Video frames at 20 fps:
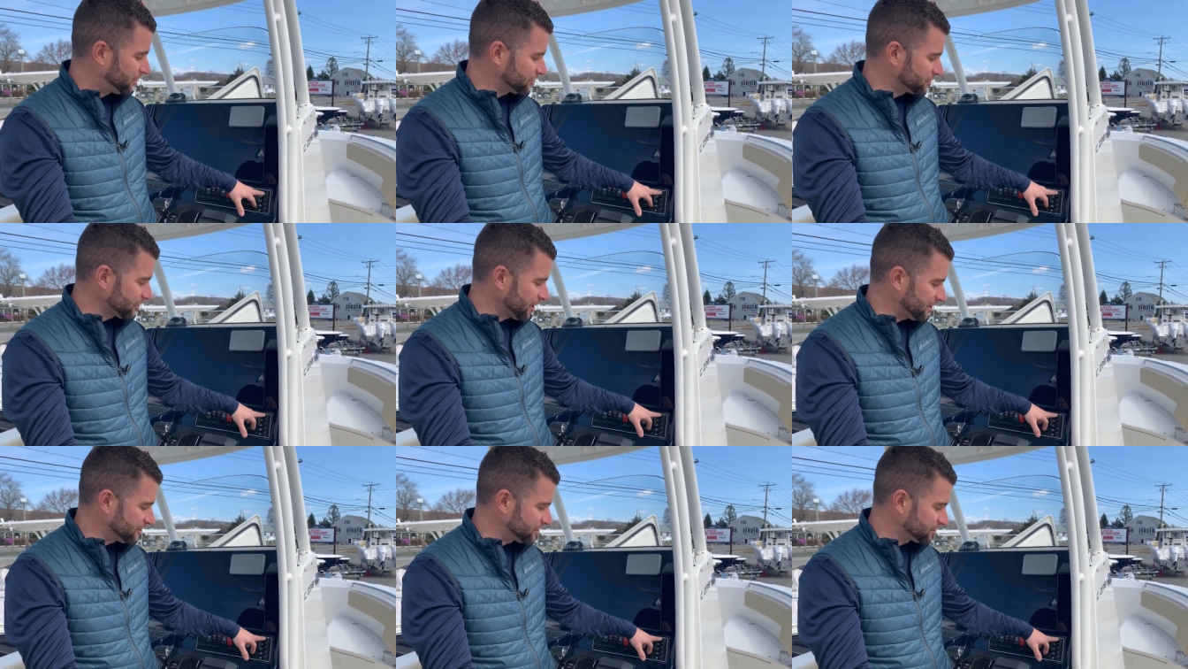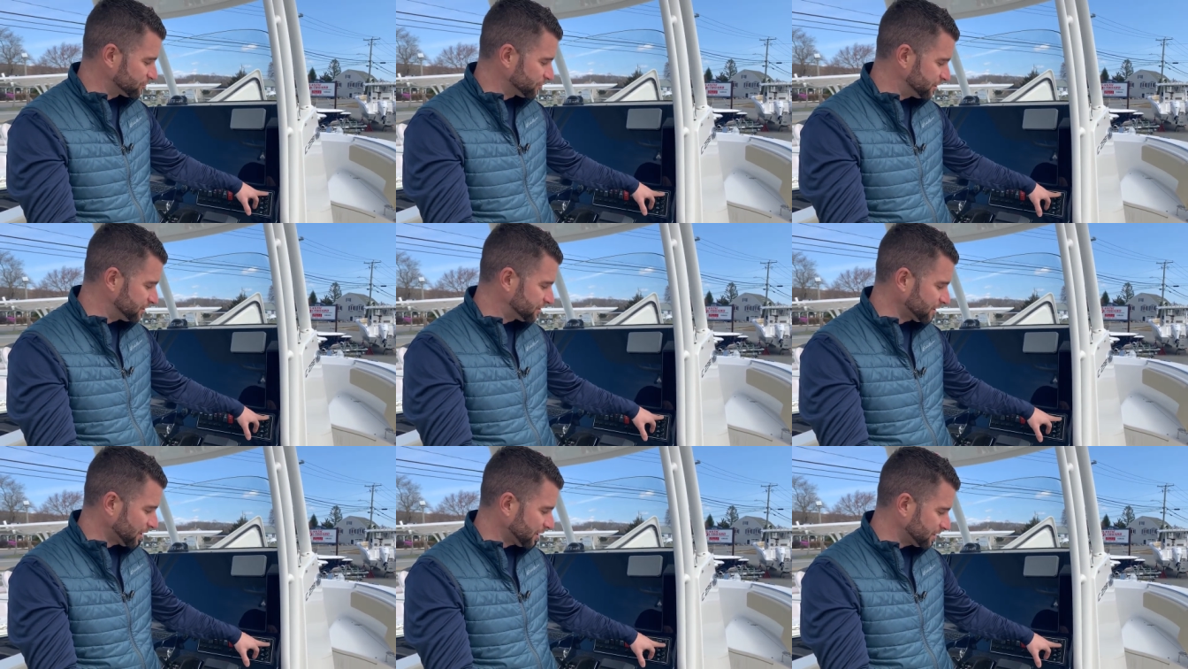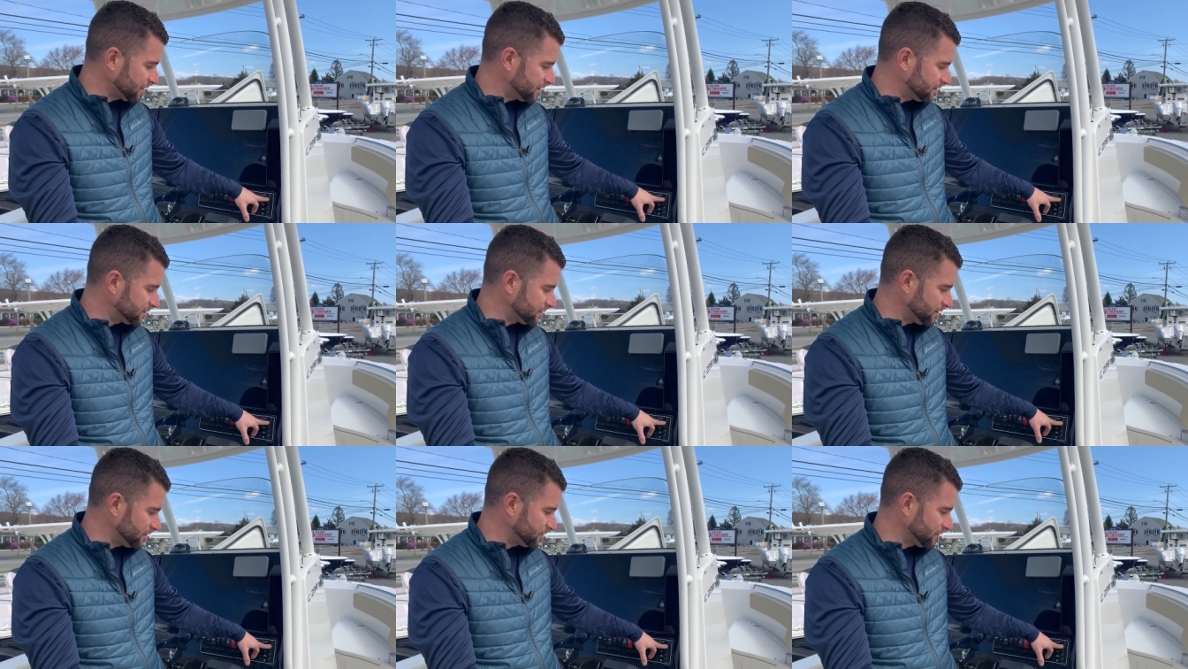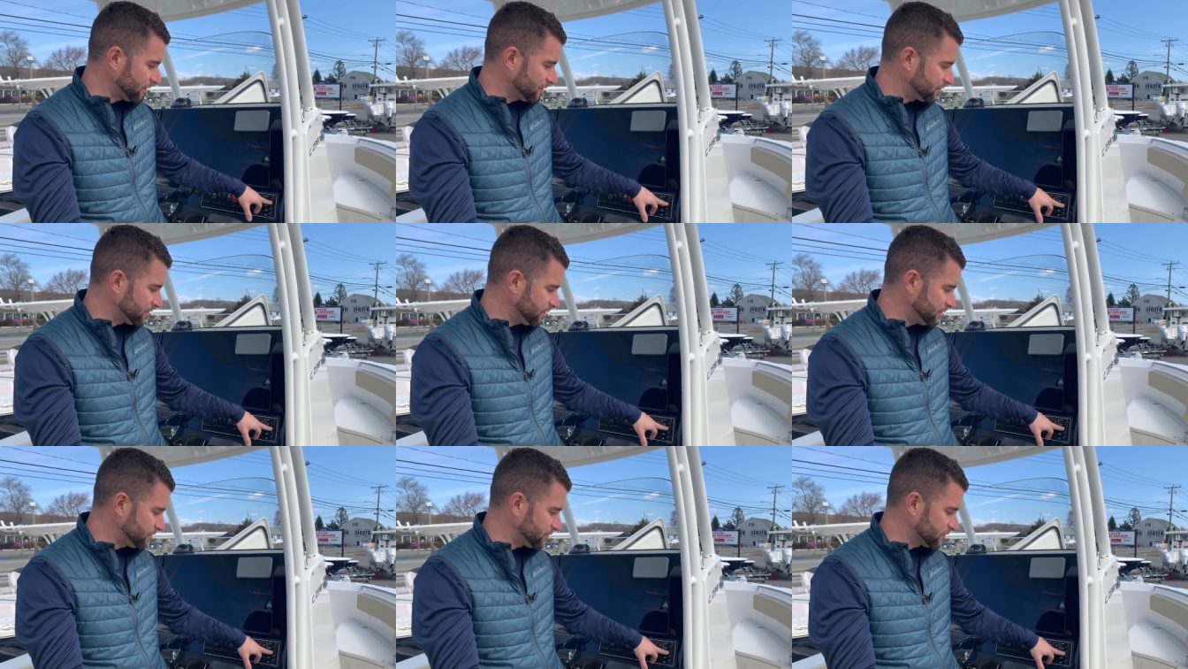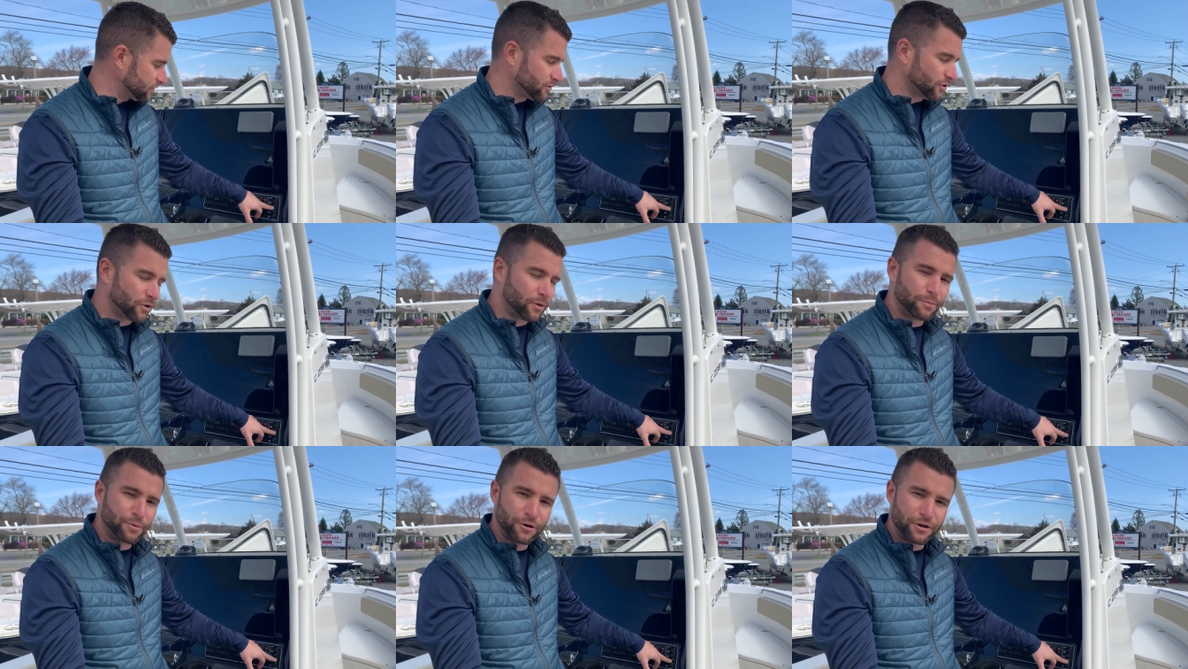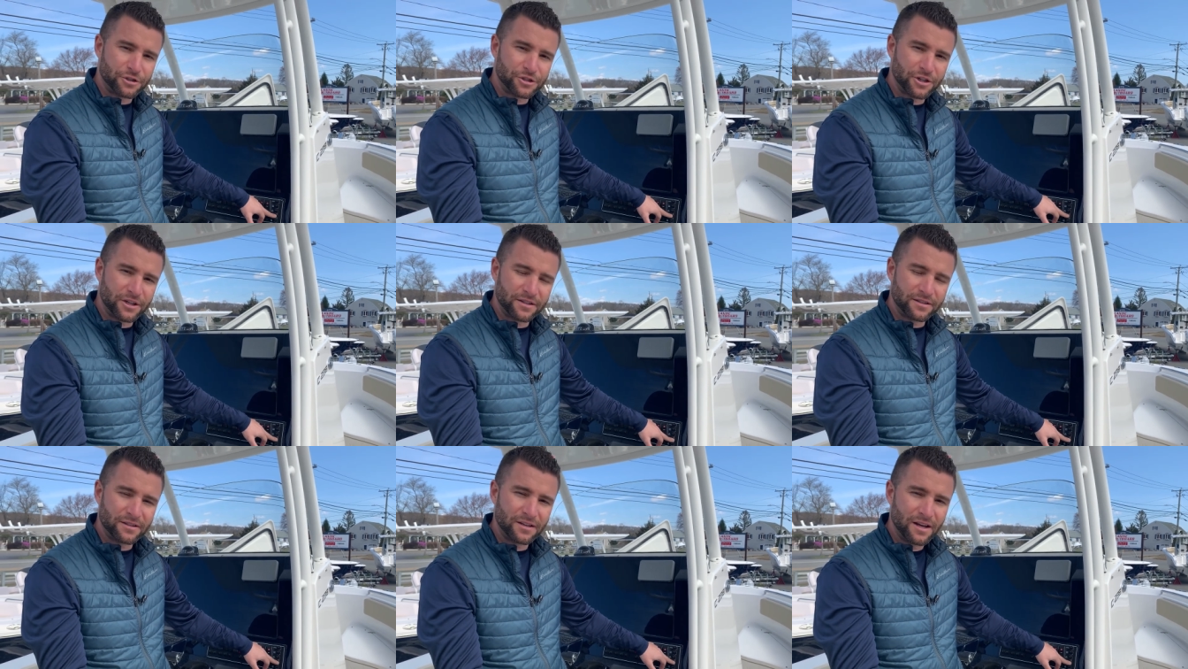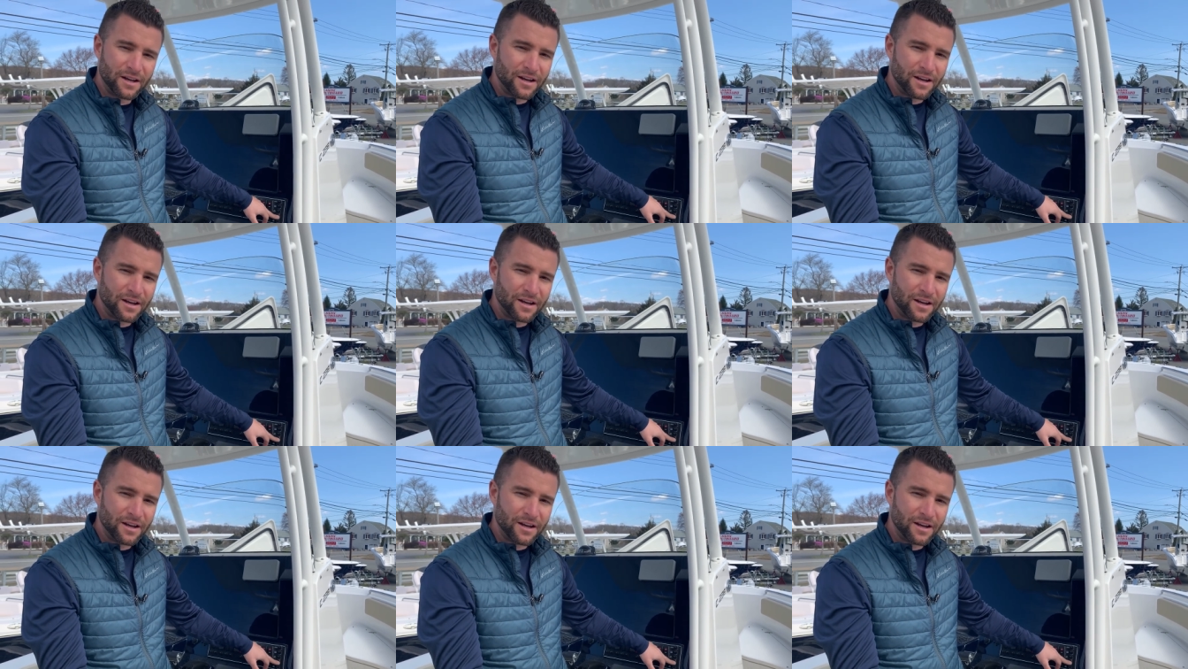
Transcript: you could try just resetting these. These are just little push-in.